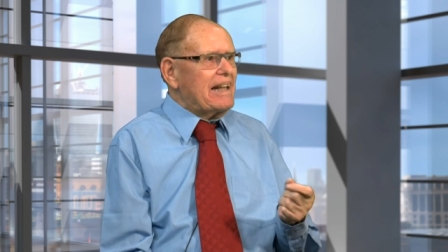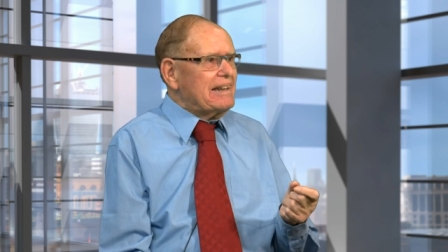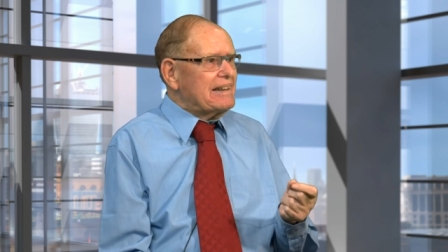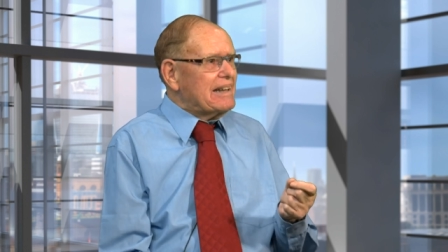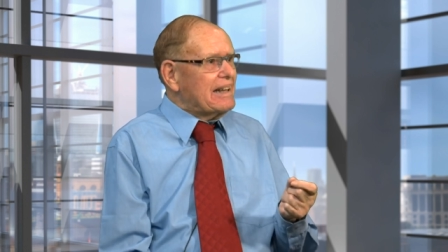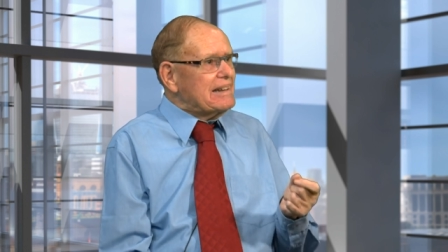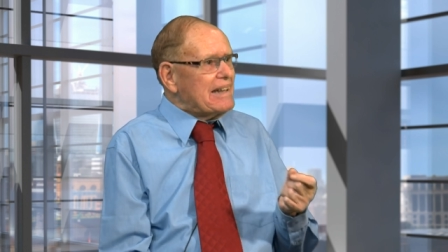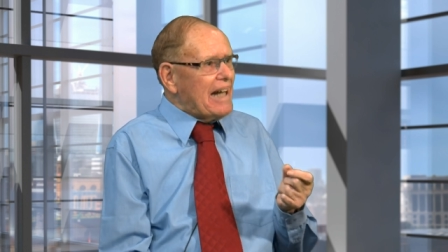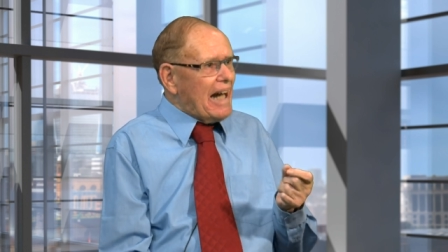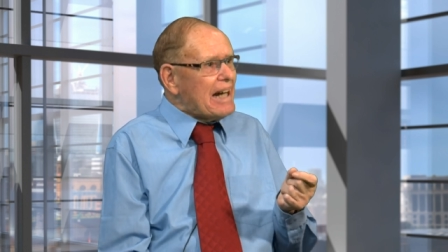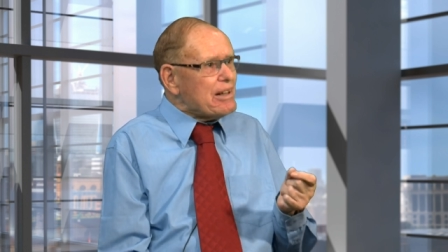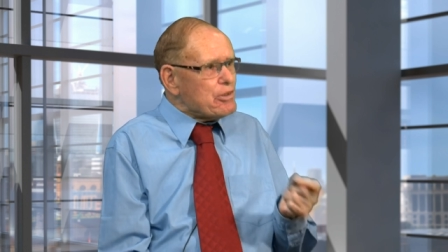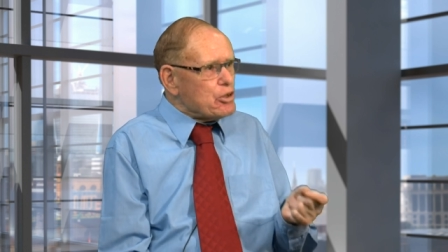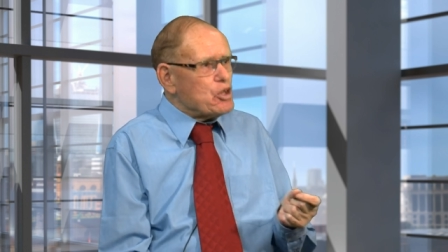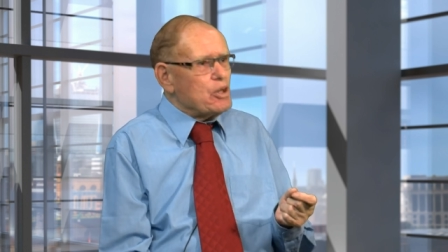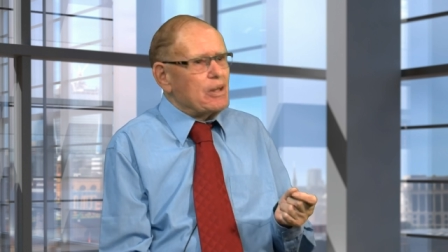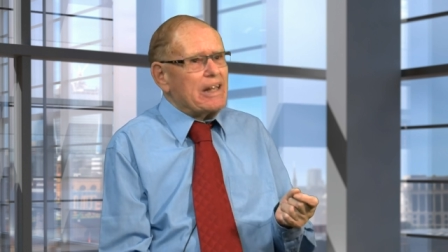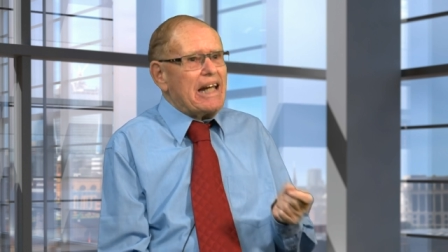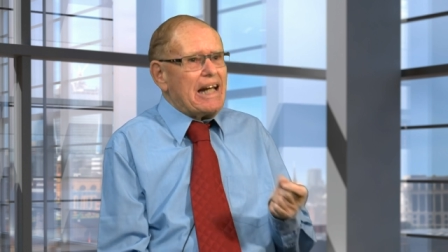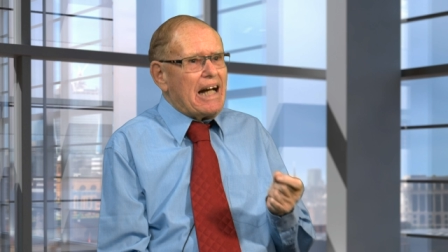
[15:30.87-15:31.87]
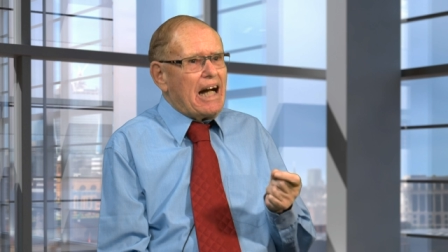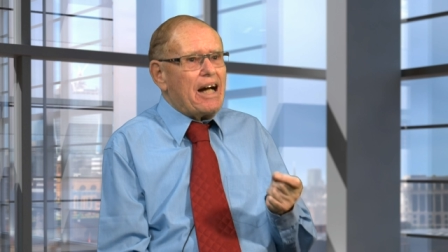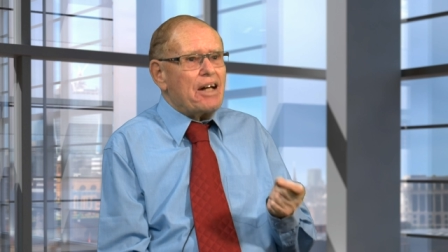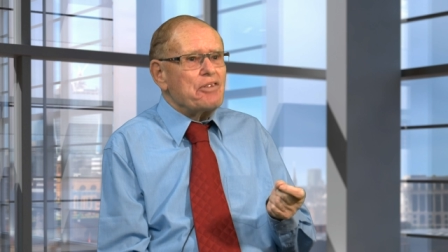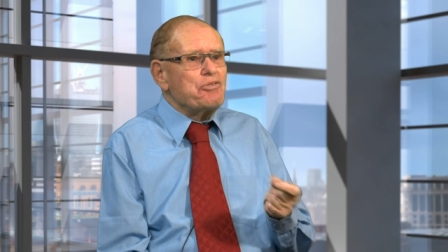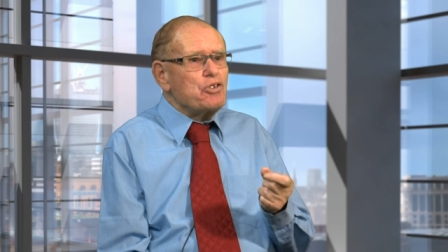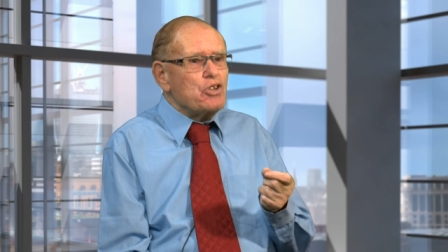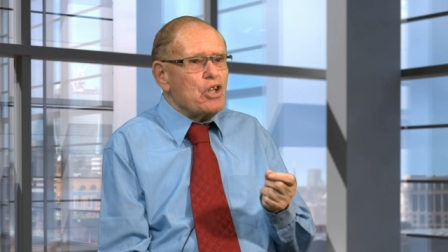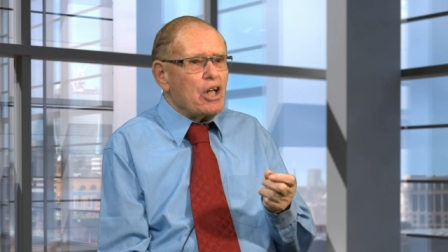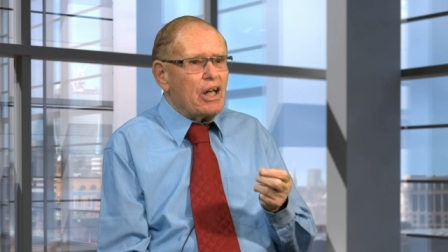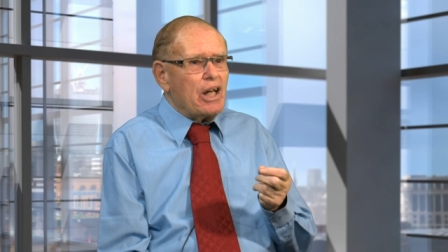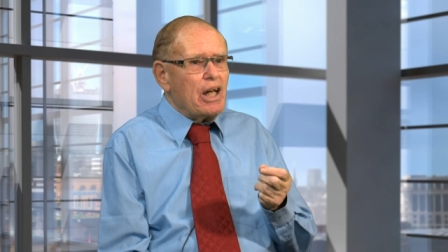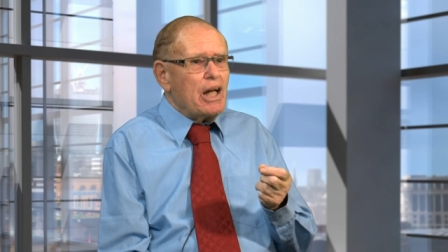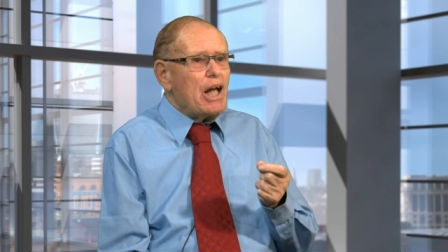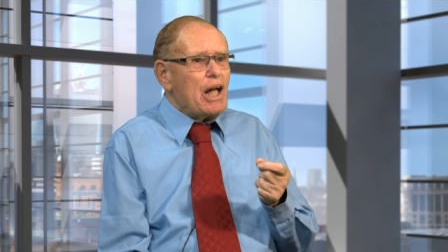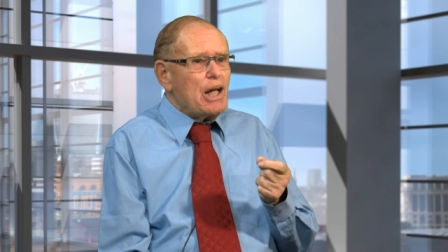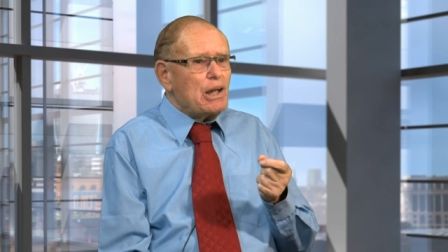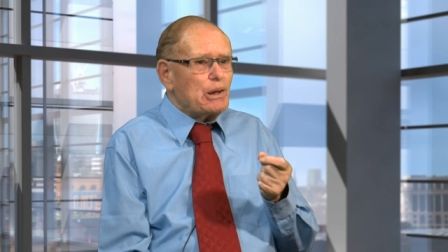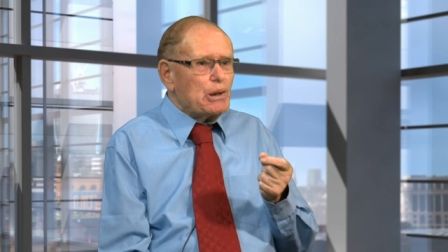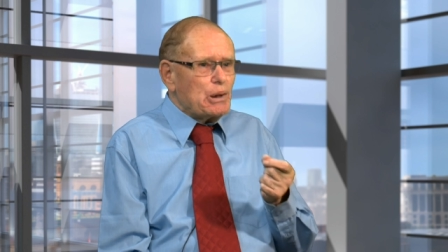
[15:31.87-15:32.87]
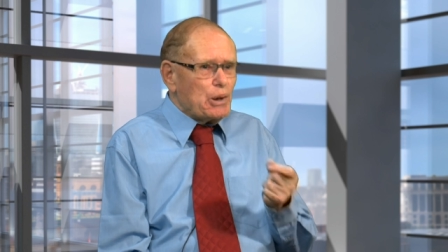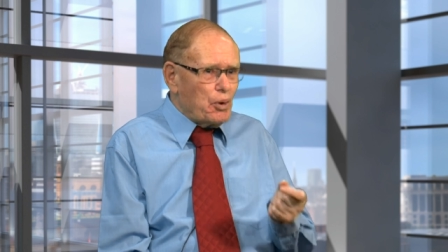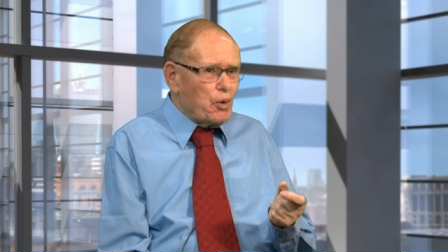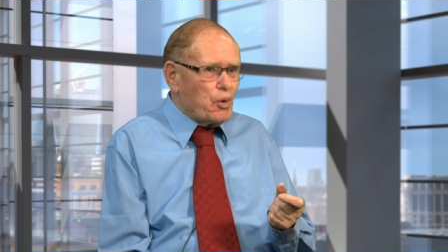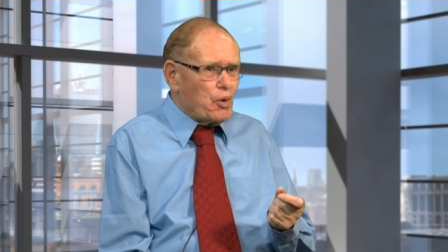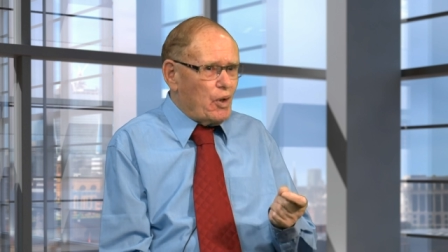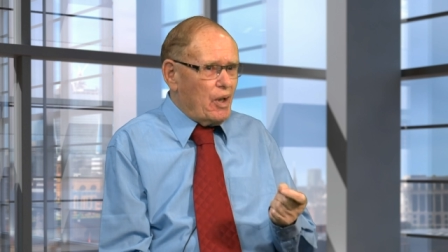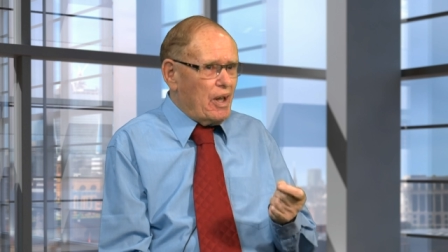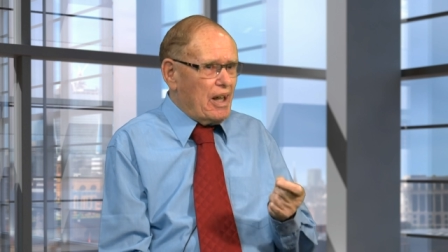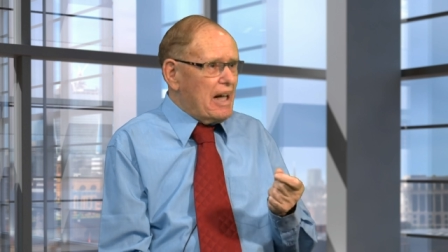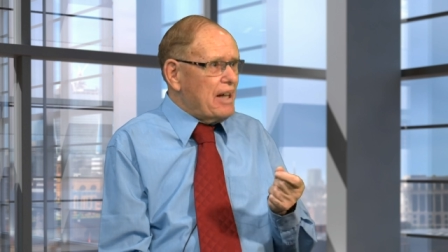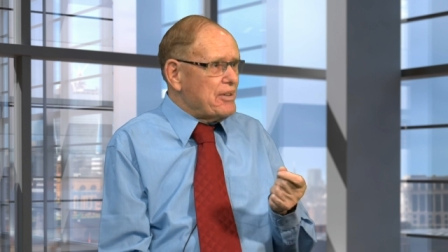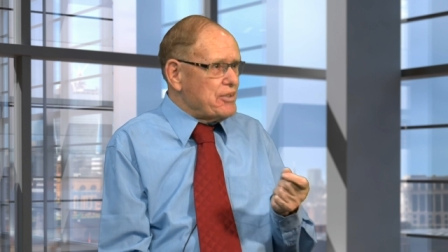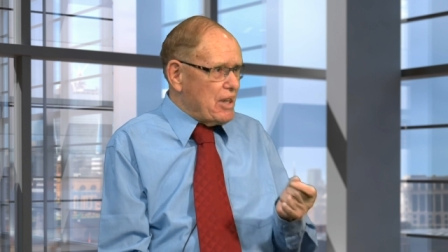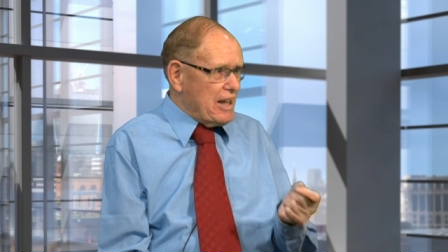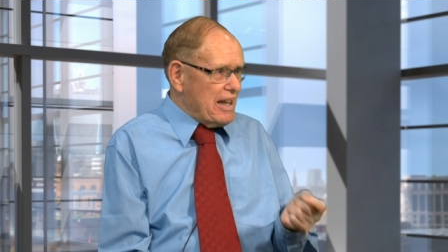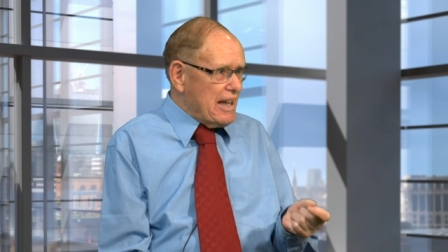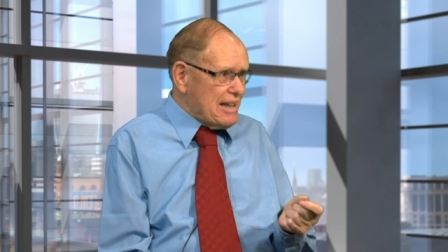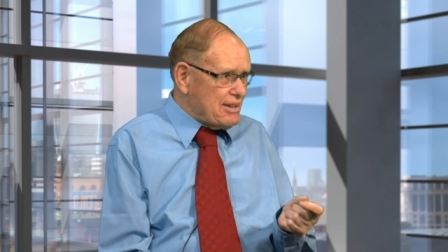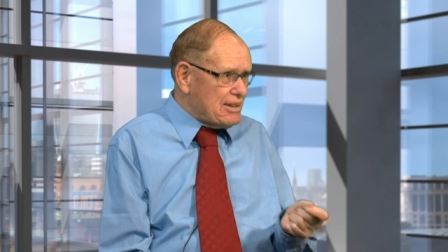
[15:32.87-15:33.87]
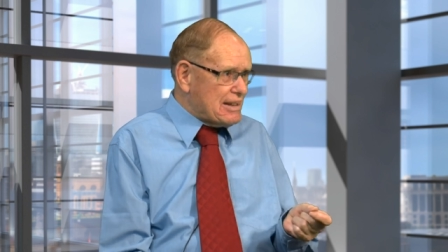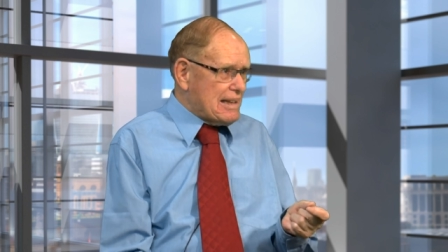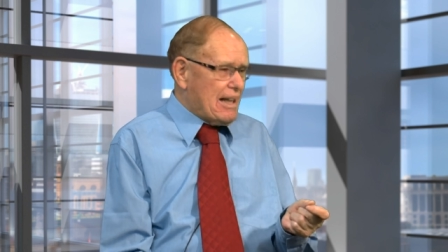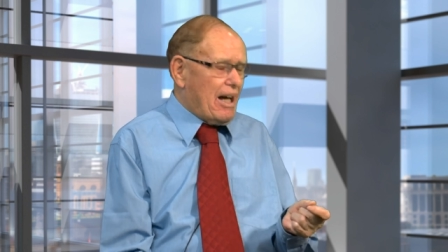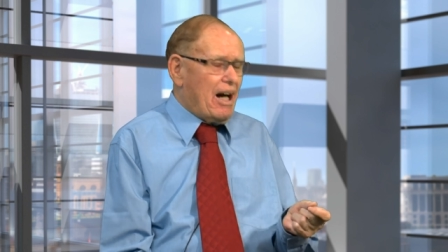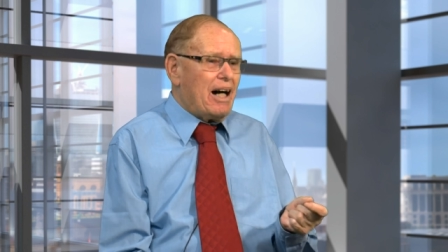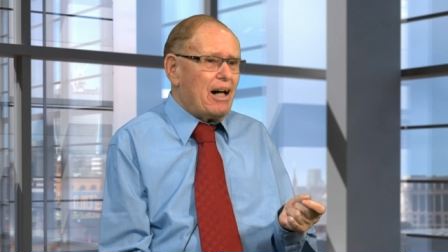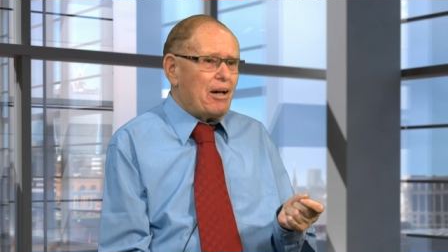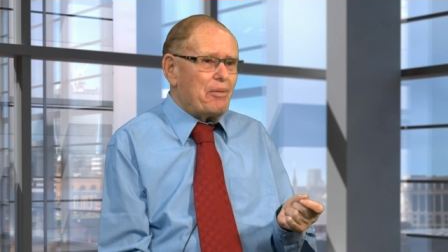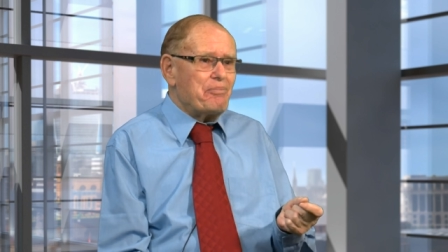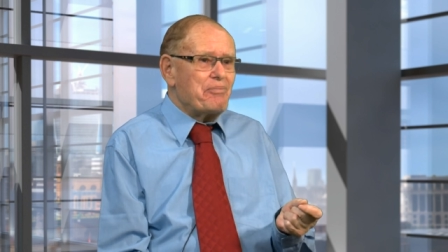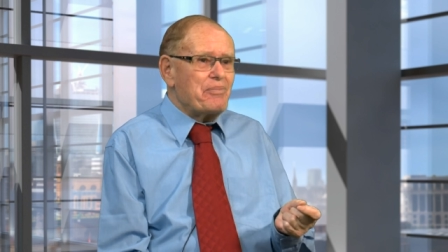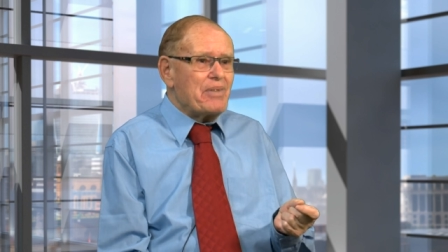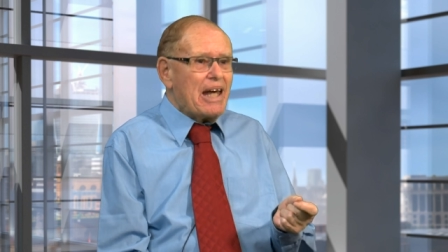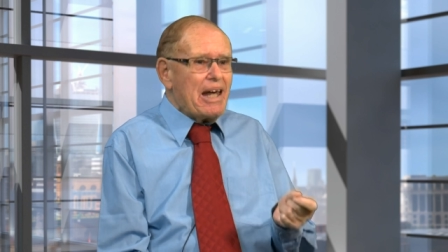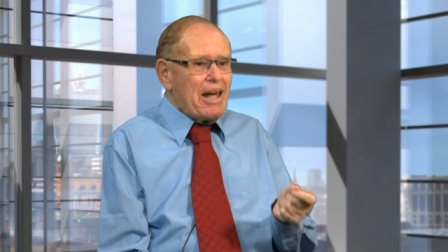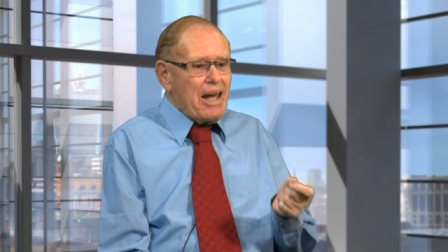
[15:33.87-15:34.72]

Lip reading: that actually under law, under Islam,